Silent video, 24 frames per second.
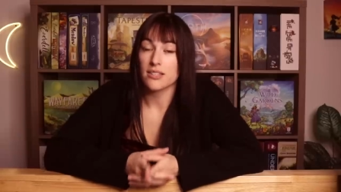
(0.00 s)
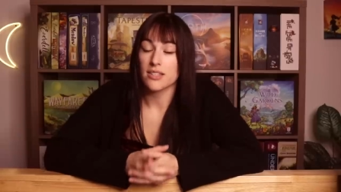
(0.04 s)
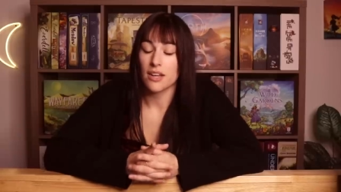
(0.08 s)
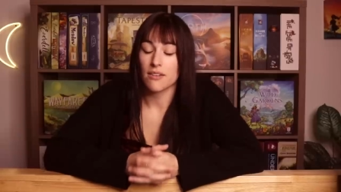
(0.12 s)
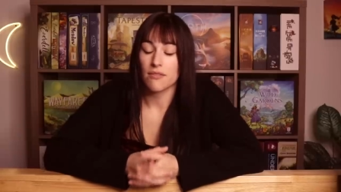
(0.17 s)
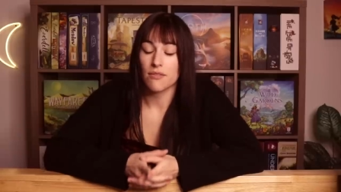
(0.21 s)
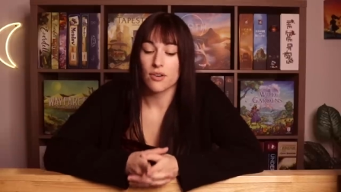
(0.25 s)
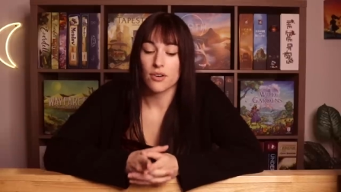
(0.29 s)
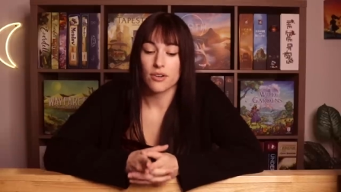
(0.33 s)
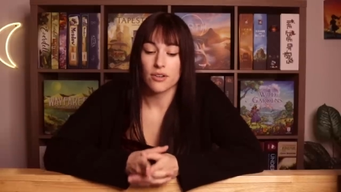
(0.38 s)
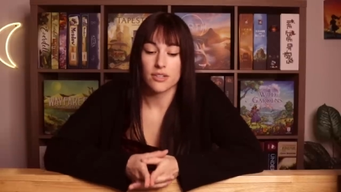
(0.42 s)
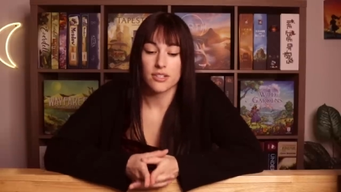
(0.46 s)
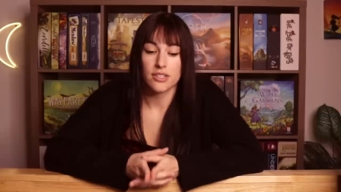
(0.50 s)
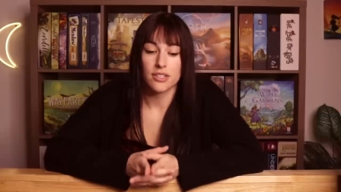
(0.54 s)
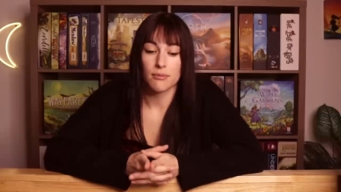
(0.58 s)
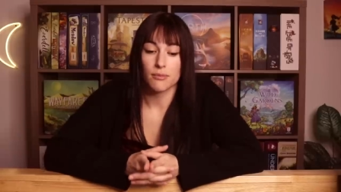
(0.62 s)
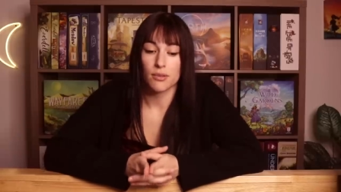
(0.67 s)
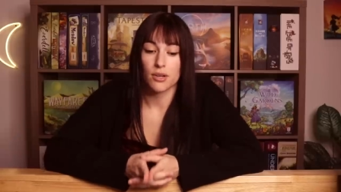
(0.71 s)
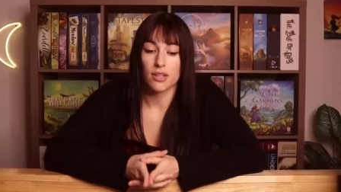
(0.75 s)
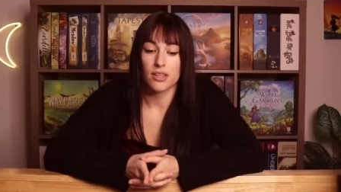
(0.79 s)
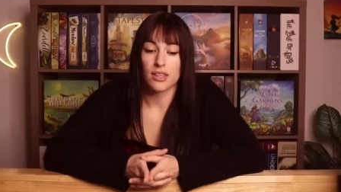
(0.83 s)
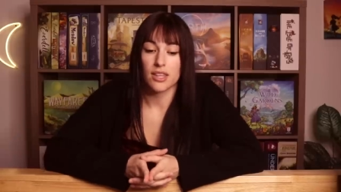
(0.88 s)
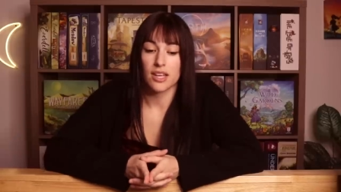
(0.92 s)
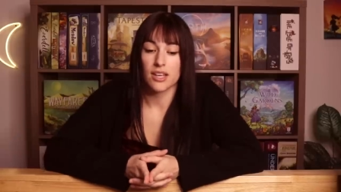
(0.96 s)
I've heard some
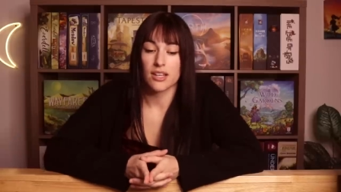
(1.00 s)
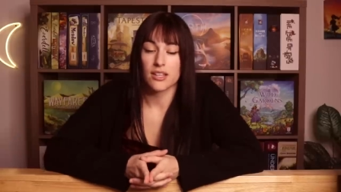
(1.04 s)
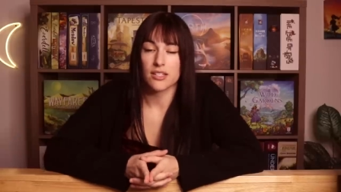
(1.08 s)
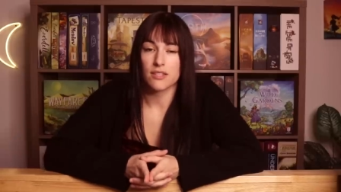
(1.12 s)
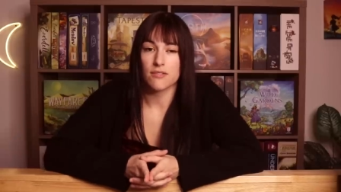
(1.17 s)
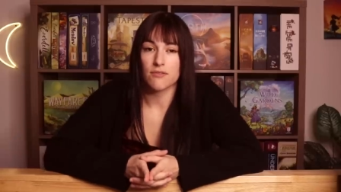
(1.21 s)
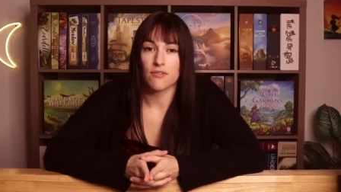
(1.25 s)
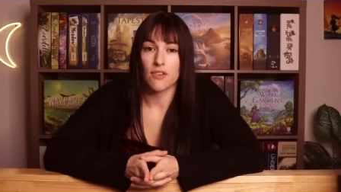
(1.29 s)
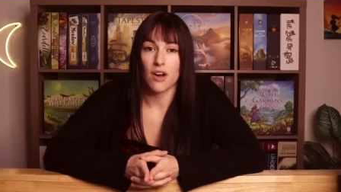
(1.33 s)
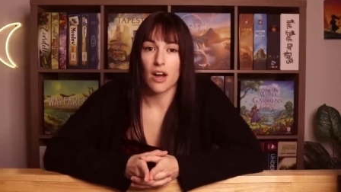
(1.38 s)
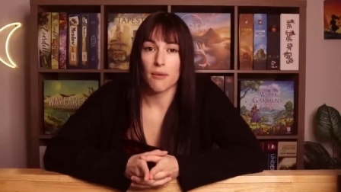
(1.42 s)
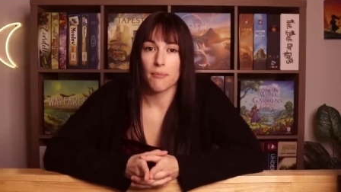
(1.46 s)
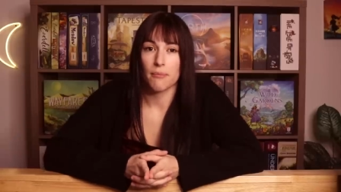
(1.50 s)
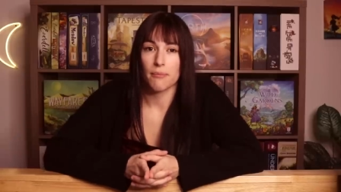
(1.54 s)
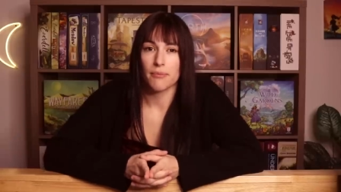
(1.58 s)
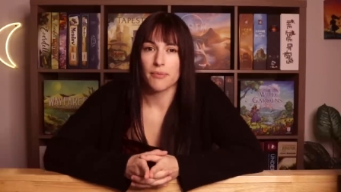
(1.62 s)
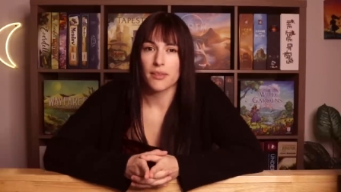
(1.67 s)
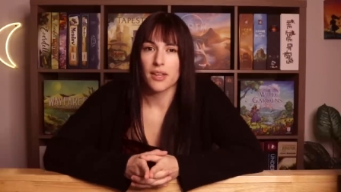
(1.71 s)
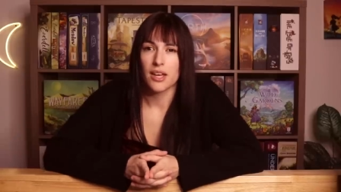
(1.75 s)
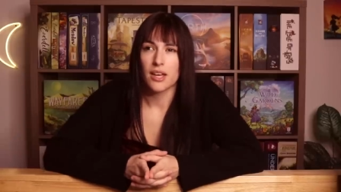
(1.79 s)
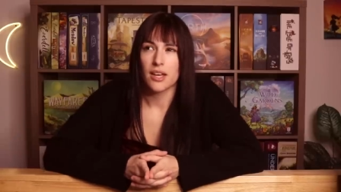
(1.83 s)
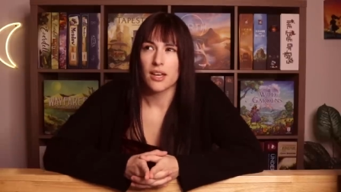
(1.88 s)
good things from